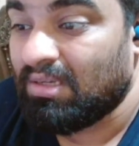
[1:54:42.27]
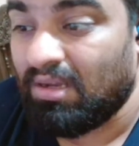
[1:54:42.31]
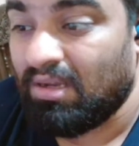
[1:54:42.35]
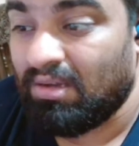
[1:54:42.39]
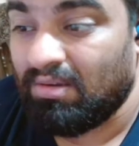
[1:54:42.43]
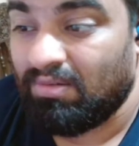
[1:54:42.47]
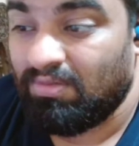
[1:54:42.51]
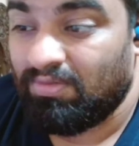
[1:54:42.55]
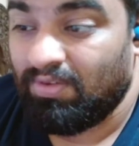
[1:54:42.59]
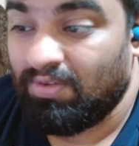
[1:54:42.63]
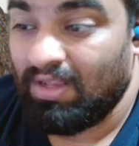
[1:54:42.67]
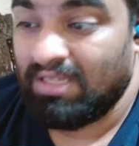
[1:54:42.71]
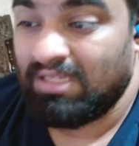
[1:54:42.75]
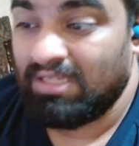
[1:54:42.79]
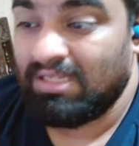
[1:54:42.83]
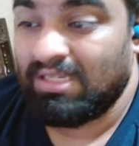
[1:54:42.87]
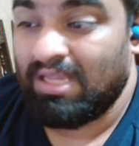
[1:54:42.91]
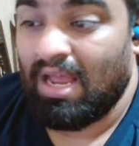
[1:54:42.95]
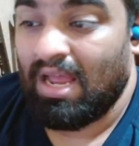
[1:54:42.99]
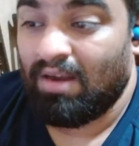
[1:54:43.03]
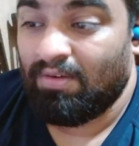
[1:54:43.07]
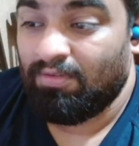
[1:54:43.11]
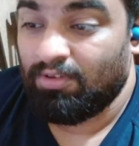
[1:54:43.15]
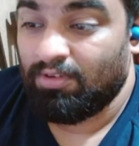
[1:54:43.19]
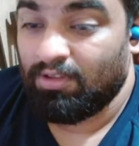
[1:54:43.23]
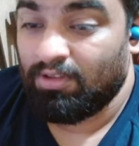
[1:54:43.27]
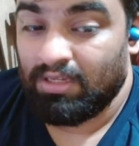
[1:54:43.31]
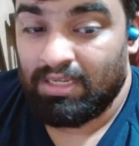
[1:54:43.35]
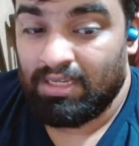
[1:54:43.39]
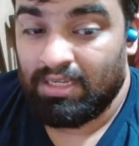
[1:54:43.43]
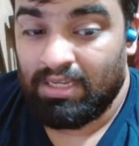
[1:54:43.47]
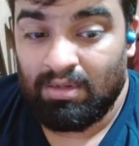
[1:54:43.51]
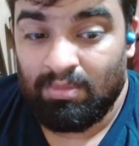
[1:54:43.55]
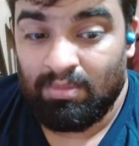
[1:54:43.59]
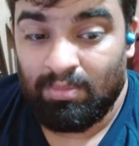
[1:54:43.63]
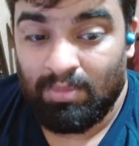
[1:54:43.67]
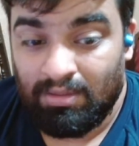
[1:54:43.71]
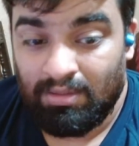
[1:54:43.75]
Feel sad for the
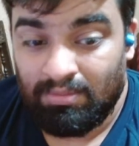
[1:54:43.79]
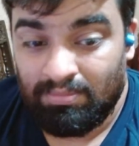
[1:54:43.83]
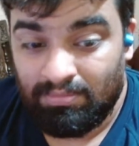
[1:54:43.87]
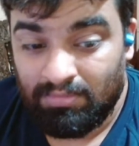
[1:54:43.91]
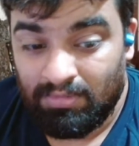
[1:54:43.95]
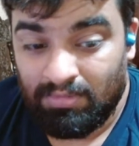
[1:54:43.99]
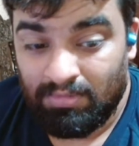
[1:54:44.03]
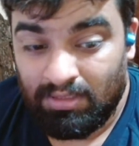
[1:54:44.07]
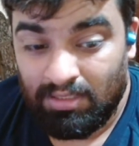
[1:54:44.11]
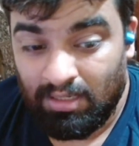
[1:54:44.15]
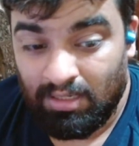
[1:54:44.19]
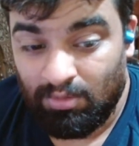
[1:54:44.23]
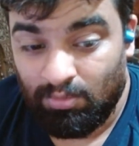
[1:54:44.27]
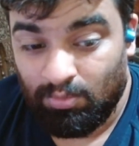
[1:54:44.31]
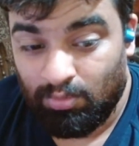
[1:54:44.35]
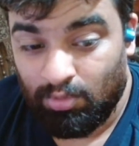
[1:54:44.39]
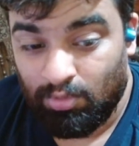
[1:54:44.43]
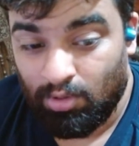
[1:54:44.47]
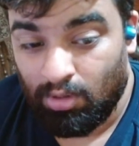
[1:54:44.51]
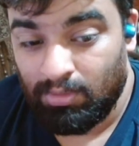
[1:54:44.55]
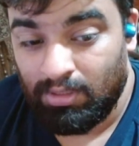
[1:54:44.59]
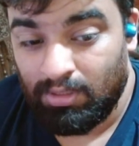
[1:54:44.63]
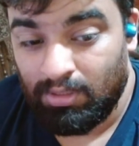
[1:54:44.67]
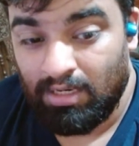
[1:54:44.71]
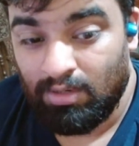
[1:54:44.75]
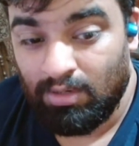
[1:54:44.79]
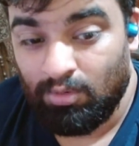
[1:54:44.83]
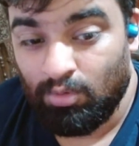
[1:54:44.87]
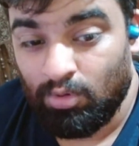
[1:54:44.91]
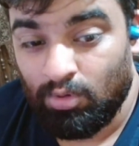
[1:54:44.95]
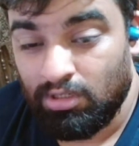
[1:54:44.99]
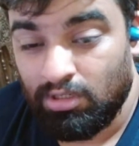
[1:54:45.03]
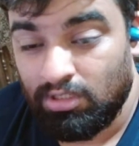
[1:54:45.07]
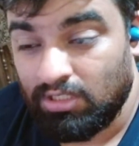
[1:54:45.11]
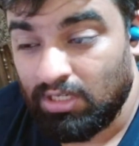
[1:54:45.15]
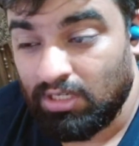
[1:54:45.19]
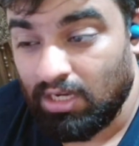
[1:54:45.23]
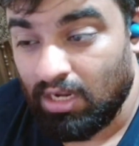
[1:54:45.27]
kid, man. Didn't want to
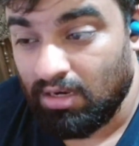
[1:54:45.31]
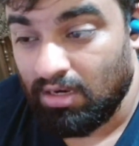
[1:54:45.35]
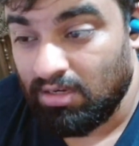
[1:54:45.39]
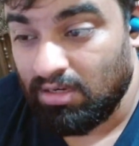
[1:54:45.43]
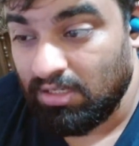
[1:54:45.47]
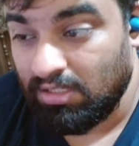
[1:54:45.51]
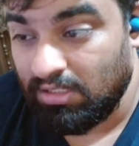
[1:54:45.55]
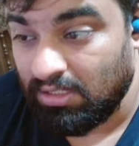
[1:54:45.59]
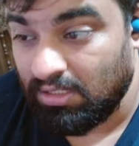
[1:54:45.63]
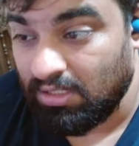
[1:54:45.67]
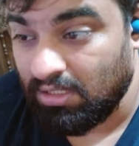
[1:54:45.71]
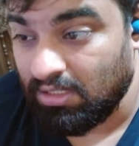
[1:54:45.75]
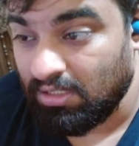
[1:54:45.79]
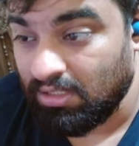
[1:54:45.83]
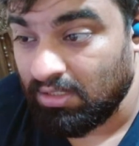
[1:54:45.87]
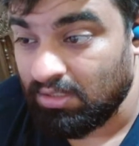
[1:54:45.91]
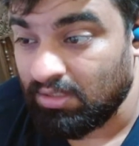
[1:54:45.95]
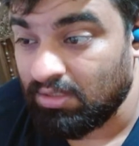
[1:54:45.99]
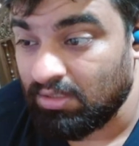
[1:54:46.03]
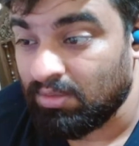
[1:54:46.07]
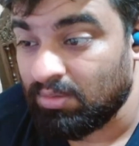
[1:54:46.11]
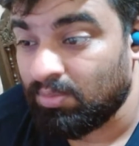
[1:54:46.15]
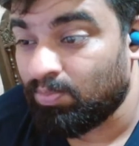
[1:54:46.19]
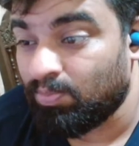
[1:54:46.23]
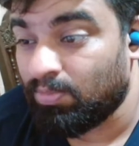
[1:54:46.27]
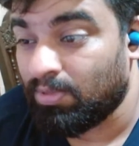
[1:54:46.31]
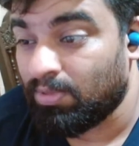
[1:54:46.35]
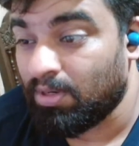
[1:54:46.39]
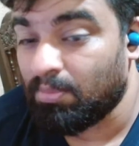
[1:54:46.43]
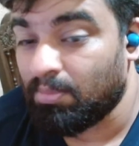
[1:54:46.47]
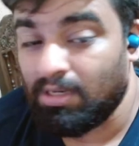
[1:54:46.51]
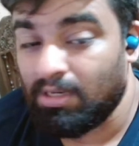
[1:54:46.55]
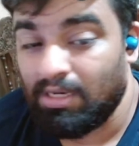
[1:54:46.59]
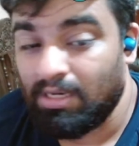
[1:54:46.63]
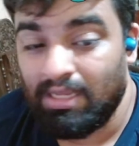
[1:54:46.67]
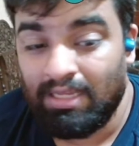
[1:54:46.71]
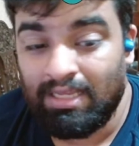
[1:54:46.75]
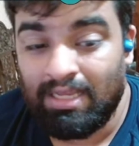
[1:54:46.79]
start his Premier
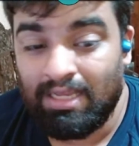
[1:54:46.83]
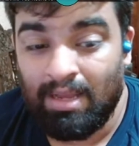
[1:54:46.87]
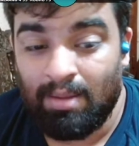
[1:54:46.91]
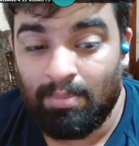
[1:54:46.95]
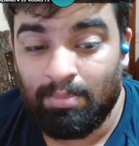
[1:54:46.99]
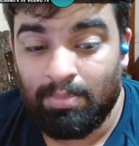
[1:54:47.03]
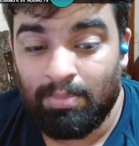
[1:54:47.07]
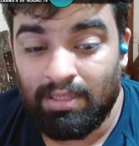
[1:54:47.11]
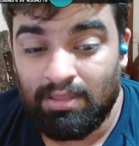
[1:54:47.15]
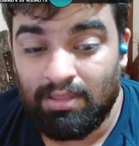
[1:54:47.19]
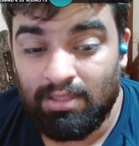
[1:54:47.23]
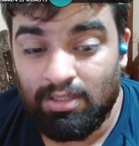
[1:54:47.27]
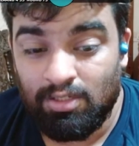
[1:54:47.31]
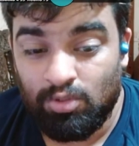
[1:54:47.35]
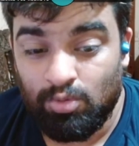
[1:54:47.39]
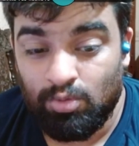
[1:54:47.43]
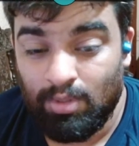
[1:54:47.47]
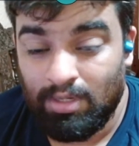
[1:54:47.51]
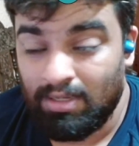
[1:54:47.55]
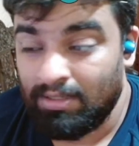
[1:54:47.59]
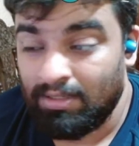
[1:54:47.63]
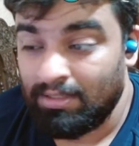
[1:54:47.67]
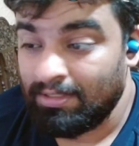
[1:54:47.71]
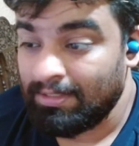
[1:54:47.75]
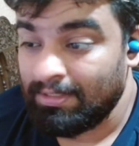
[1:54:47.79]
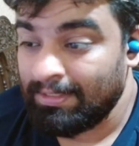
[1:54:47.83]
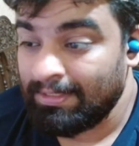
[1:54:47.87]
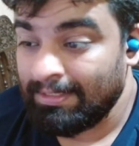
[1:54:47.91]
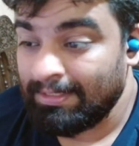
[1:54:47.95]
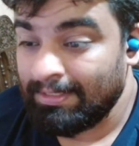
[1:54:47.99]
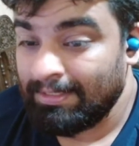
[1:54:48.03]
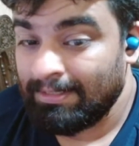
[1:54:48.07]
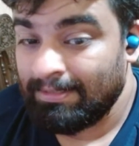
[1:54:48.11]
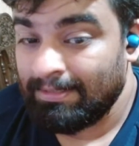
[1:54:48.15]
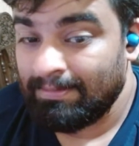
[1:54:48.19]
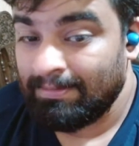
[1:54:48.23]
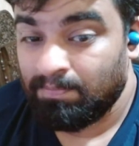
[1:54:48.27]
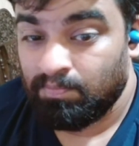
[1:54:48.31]
League campaign this way.
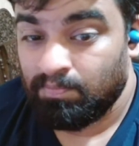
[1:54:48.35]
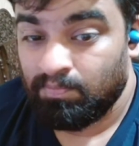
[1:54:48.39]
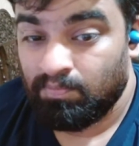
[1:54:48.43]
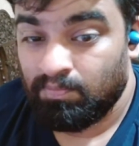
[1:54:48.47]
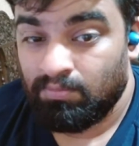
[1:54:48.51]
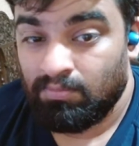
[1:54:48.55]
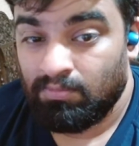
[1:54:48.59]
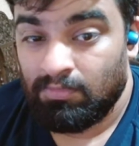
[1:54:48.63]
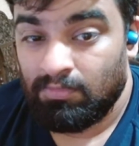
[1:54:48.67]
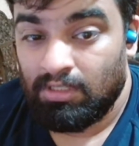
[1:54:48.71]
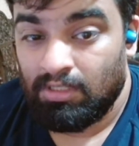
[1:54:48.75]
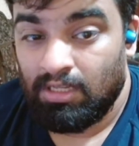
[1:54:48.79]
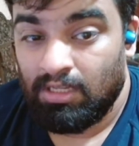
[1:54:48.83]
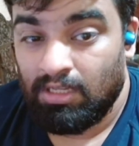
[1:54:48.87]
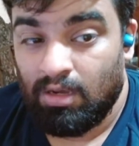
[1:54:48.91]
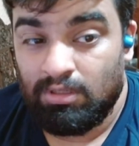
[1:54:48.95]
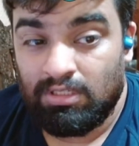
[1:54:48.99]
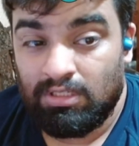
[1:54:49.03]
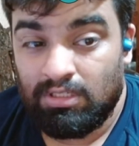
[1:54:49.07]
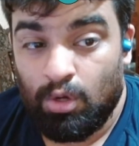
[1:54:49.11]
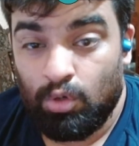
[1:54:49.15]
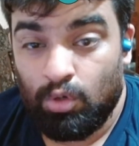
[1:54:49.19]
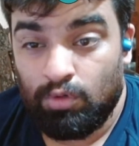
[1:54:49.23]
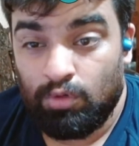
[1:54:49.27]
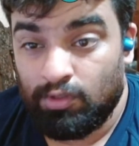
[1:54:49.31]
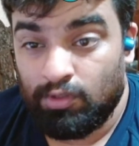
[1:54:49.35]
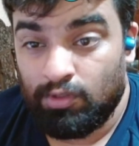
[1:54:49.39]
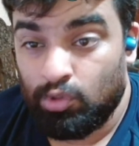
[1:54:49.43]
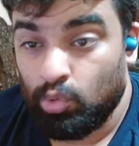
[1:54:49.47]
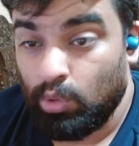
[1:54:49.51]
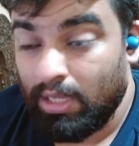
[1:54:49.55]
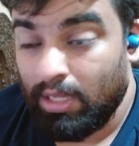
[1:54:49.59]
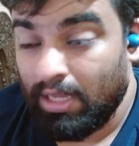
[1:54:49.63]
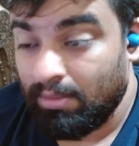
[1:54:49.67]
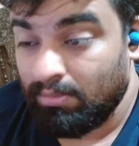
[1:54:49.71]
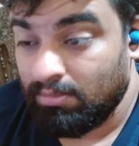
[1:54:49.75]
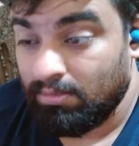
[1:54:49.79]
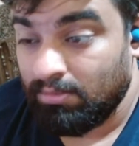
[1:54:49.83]
Now he's out for 2
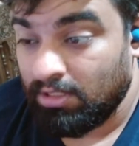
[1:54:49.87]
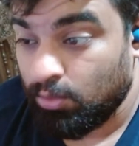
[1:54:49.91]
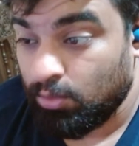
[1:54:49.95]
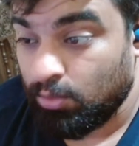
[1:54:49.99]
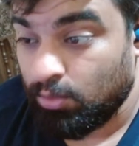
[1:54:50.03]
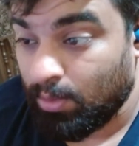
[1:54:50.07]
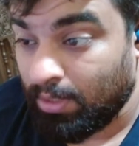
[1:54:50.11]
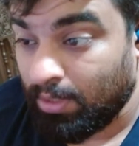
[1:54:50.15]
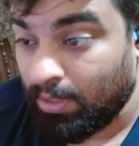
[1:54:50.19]
games as well.